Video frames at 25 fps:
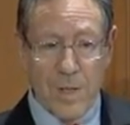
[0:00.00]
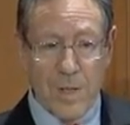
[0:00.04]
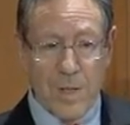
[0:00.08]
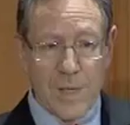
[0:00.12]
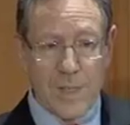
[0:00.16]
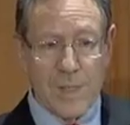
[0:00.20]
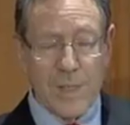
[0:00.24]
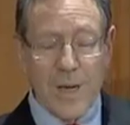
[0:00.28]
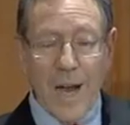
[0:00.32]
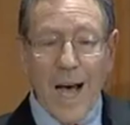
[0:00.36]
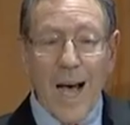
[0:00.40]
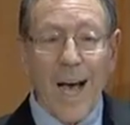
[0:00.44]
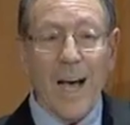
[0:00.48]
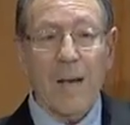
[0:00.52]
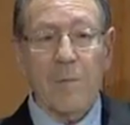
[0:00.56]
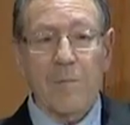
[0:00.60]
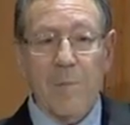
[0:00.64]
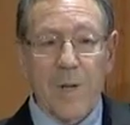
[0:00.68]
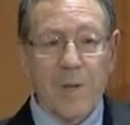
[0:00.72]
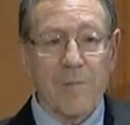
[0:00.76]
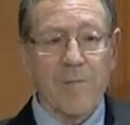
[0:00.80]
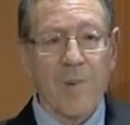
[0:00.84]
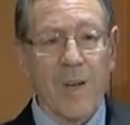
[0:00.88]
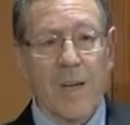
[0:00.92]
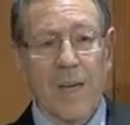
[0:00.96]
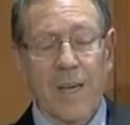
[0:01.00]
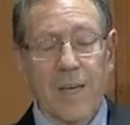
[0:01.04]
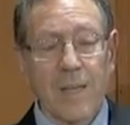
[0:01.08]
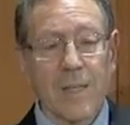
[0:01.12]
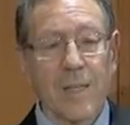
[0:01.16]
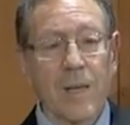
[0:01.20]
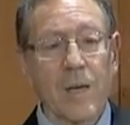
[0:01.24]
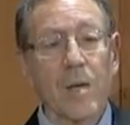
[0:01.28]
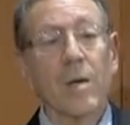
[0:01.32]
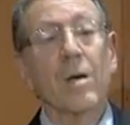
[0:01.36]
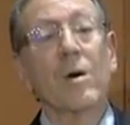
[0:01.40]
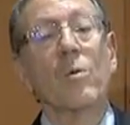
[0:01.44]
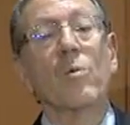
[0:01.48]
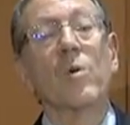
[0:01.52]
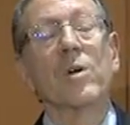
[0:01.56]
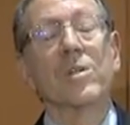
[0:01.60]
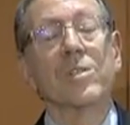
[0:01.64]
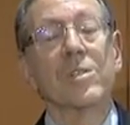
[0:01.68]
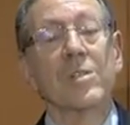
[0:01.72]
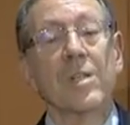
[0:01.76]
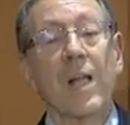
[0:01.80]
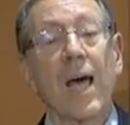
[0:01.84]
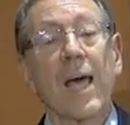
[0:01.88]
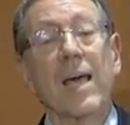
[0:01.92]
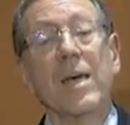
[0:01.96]
is that Ahmed Vahidi
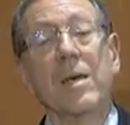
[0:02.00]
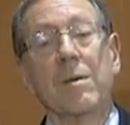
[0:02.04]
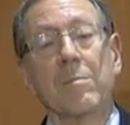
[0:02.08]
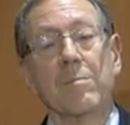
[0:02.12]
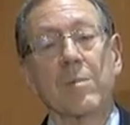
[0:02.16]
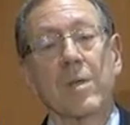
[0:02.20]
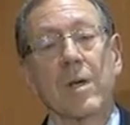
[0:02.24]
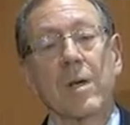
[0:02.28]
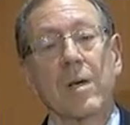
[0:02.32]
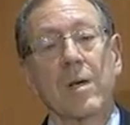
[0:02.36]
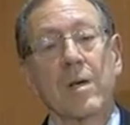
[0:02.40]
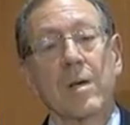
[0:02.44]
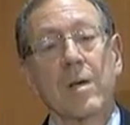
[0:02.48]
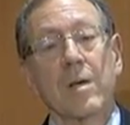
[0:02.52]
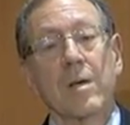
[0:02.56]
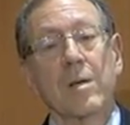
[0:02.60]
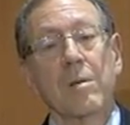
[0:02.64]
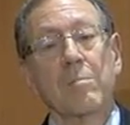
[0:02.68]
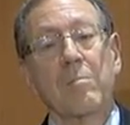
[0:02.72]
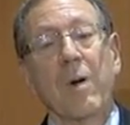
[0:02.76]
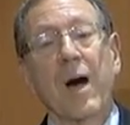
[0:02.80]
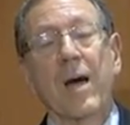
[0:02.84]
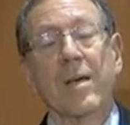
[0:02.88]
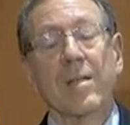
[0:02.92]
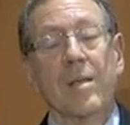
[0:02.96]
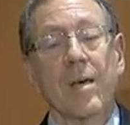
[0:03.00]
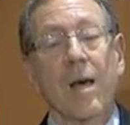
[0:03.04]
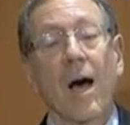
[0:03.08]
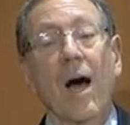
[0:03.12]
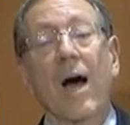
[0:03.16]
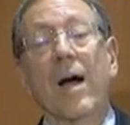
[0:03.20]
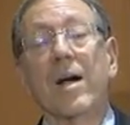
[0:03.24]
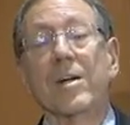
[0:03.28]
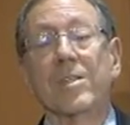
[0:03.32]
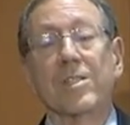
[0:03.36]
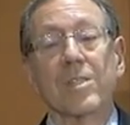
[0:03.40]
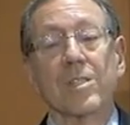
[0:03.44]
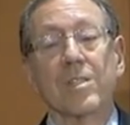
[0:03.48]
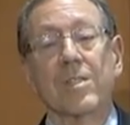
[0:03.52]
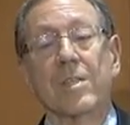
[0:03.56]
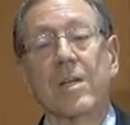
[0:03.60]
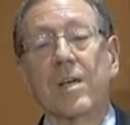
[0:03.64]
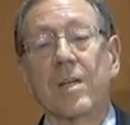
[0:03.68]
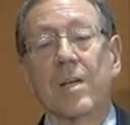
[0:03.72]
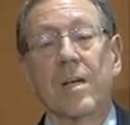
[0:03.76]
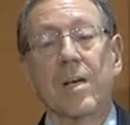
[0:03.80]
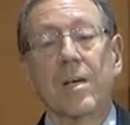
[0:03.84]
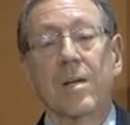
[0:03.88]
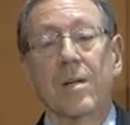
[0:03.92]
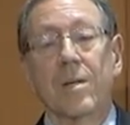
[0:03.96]
was named by the
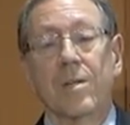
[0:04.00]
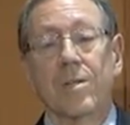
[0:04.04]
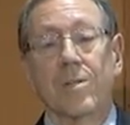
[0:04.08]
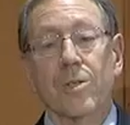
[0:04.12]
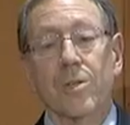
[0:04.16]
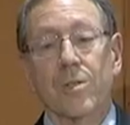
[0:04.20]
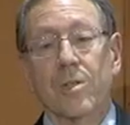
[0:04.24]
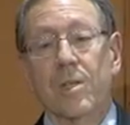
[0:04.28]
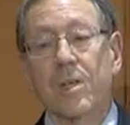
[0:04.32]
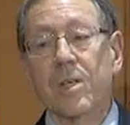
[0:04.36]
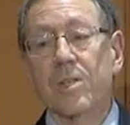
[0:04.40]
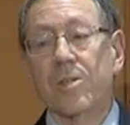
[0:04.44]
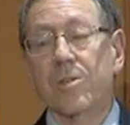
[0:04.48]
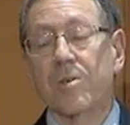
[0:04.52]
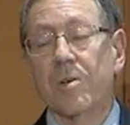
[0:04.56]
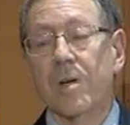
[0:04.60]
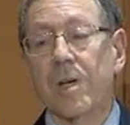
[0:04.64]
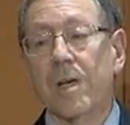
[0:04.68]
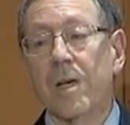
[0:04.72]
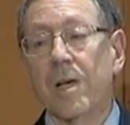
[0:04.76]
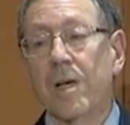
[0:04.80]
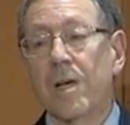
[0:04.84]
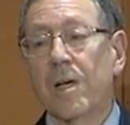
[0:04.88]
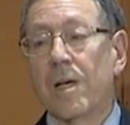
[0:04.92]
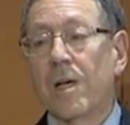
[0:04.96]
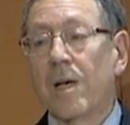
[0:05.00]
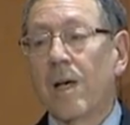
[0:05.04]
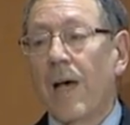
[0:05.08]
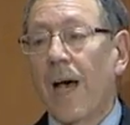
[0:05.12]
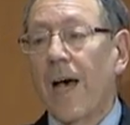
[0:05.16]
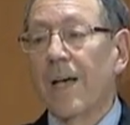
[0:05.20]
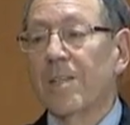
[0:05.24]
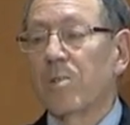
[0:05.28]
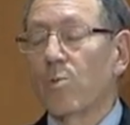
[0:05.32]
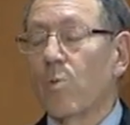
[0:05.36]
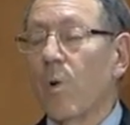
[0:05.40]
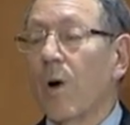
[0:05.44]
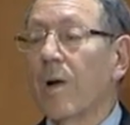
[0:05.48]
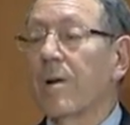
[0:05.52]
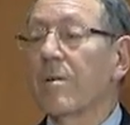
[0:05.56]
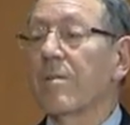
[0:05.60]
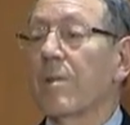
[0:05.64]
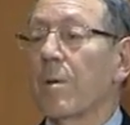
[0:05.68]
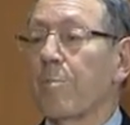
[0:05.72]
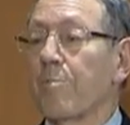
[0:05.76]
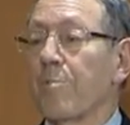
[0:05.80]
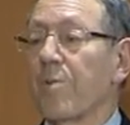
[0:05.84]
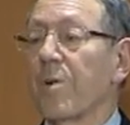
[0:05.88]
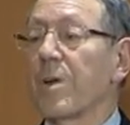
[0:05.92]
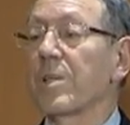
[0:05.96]
Argentinian judiciary as one of
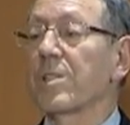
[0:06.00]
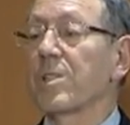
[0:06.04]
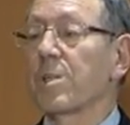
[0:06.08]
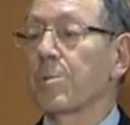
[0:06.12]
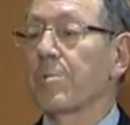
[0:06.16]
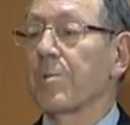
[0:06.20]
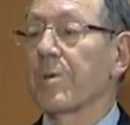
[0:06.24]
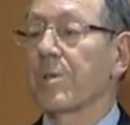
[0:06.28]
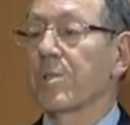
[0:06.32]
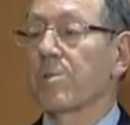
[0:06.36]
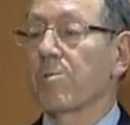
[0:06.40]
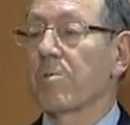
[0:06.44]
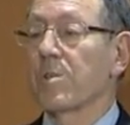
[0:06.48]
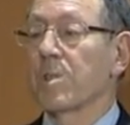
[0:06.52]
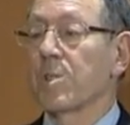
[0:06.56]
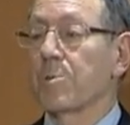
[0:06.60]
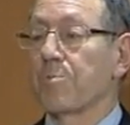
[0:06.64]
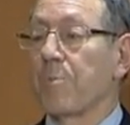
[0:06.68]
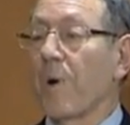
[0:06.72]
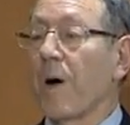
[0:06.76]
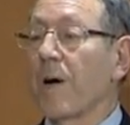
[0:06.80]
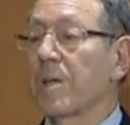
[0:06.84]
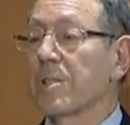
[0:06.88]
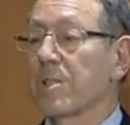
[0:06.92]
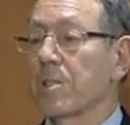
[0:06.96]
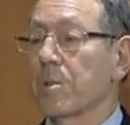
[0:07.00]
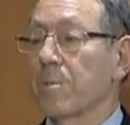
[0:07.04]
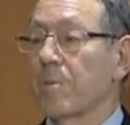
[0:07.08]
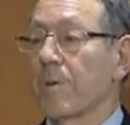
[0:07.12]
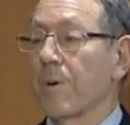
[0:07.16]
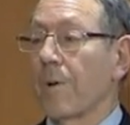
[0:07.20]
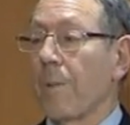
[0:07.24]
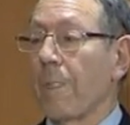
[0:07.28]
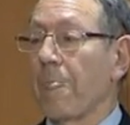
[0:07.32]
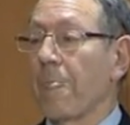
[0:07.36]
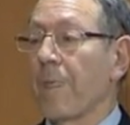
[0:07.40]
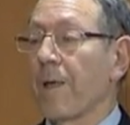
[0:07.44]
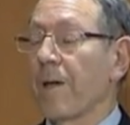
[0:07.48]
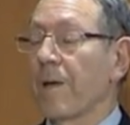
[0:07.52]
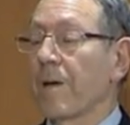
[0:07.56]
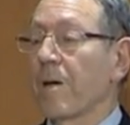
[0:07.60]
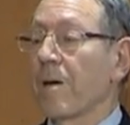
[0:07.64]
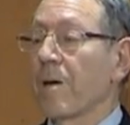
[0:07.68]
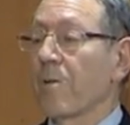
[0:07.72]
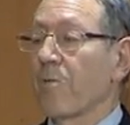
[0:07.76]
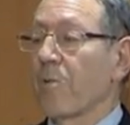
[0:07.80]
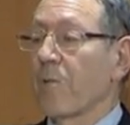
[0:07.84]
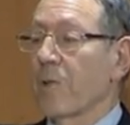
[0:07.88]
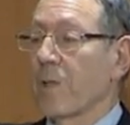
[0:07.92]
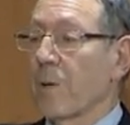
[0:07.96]
the principals responsible
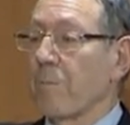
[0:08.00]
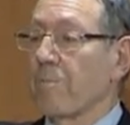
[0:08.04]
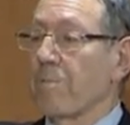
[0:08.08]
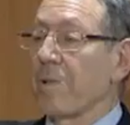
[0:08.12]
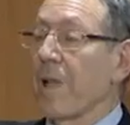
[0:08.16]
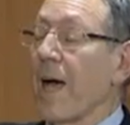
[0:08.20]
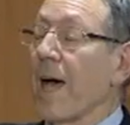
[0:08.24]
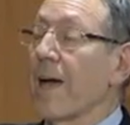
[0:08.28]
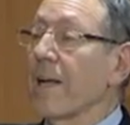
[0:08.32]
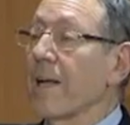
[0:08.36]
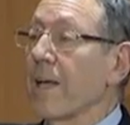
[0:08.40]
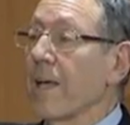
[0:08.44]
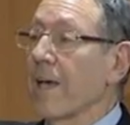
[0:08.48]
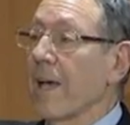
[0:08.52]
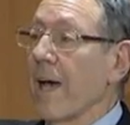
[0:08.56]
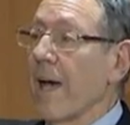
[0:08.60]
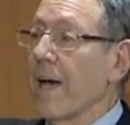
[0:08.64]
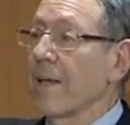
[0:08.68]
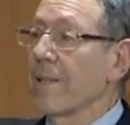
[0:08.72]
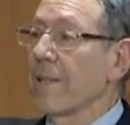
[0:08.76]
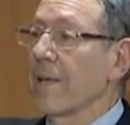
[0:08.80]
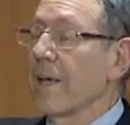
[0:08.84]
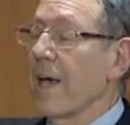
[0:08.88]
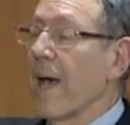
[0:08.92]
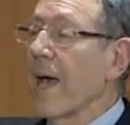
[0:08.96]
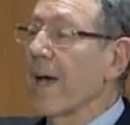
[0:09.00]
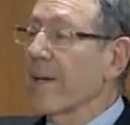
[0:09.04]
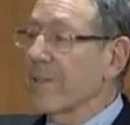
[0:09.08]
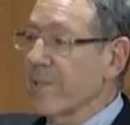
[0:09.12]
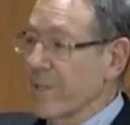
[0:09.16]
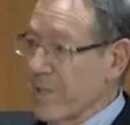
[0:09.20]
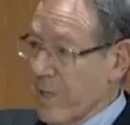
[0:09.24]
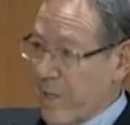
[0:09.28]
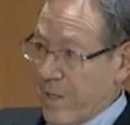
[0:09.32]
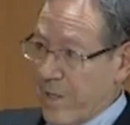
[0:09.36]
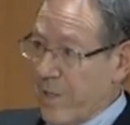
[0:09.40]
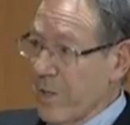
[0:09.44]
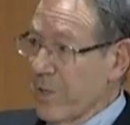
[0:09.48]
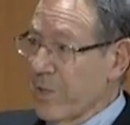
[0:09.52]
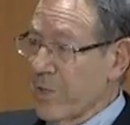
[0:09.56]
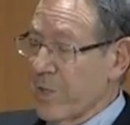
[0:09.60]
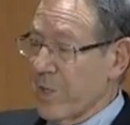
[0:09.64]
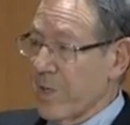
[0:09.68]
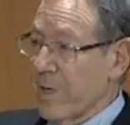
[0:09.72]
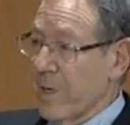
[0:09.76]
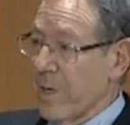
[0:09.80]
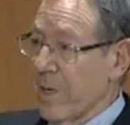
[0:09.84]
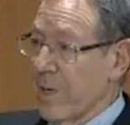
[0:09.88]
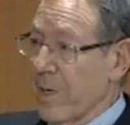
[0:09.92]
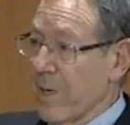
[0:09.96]
for the planning and the
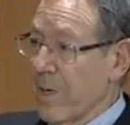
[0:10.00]
execution